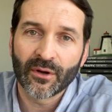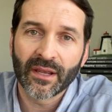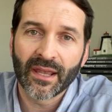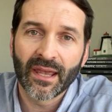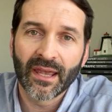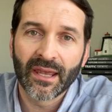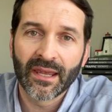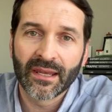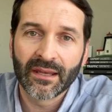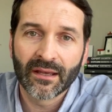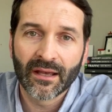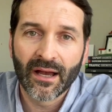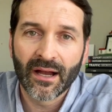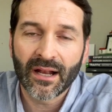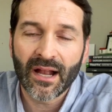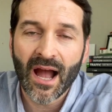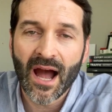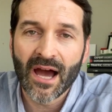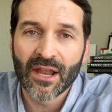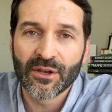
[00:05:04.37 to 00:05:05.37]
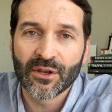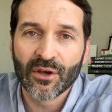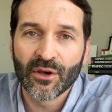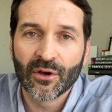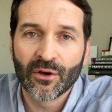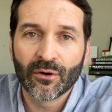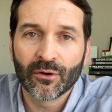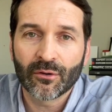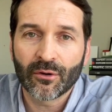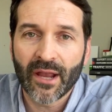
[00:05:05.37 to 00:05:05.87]
a
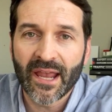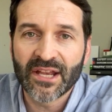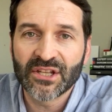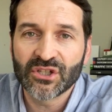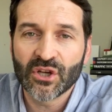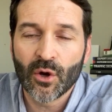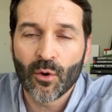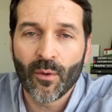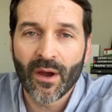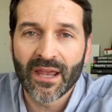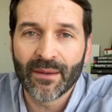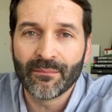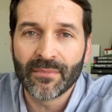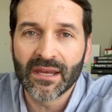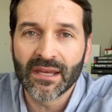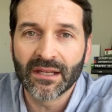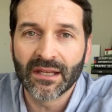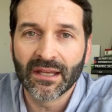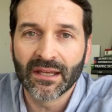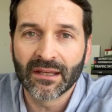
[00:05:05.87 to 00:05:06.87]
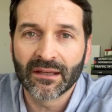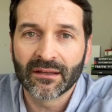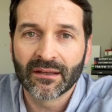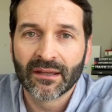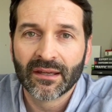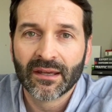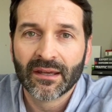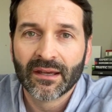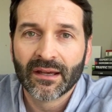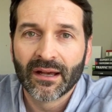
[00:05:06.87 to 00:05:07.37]
condo or HOA meeting,
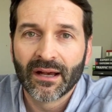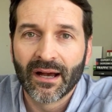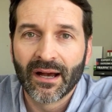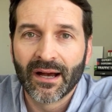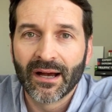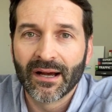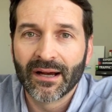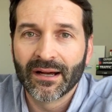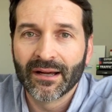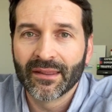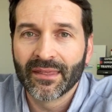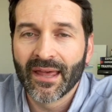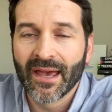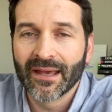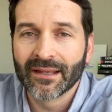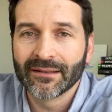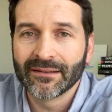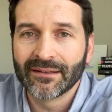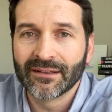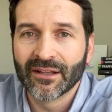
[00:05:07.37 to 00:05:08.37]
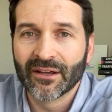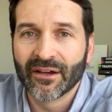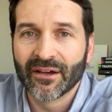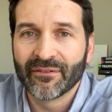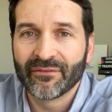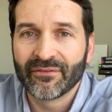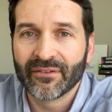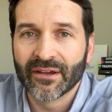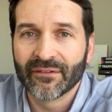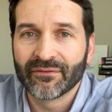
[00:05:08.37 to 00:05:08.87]
that
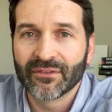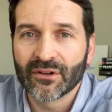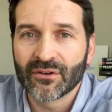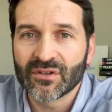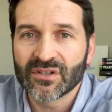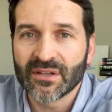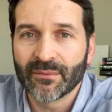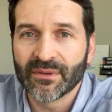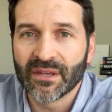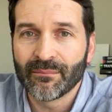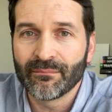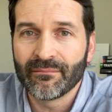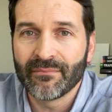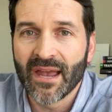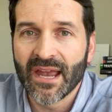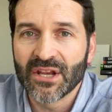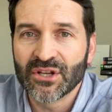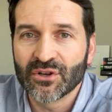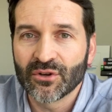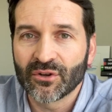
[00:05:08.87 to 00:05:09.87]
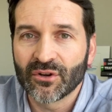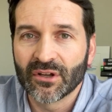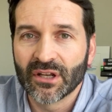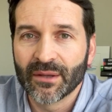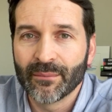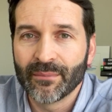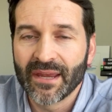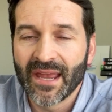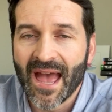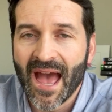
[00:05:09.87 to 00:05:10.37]
if there's something major going
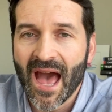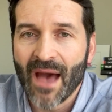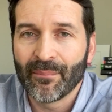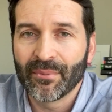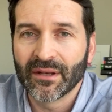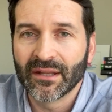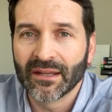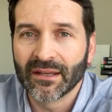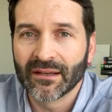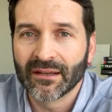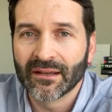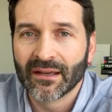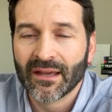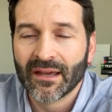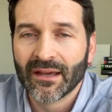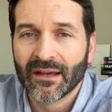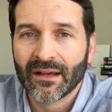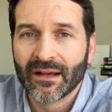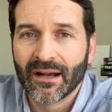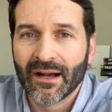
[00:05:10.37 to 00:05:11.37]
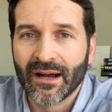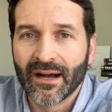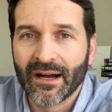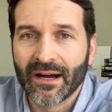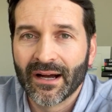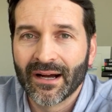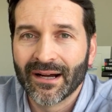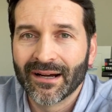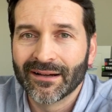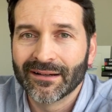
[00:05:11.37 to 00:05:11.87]
to be happening,
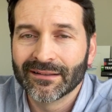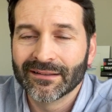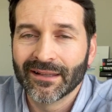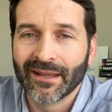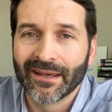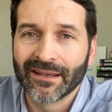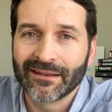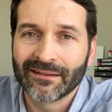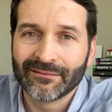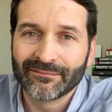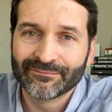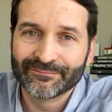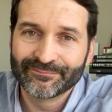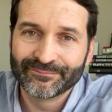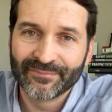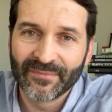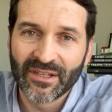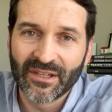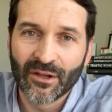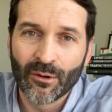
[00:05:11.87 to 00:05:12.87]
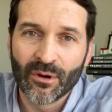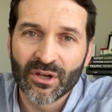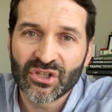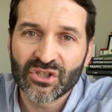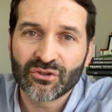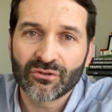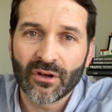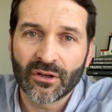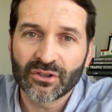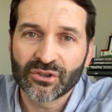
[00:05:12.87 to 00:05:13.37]
like a
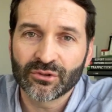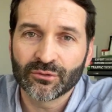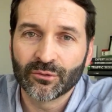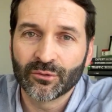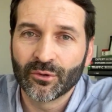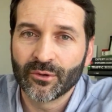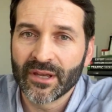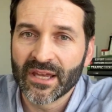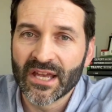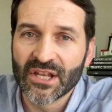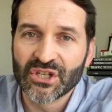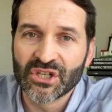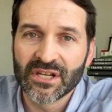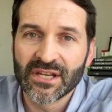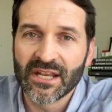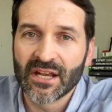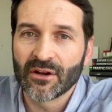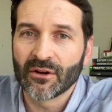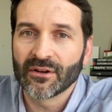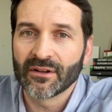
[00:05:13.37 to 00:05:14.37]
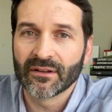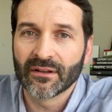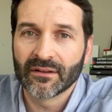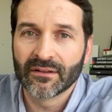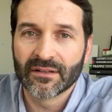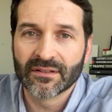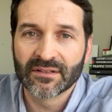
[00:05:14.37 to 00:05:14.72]
structural engineer is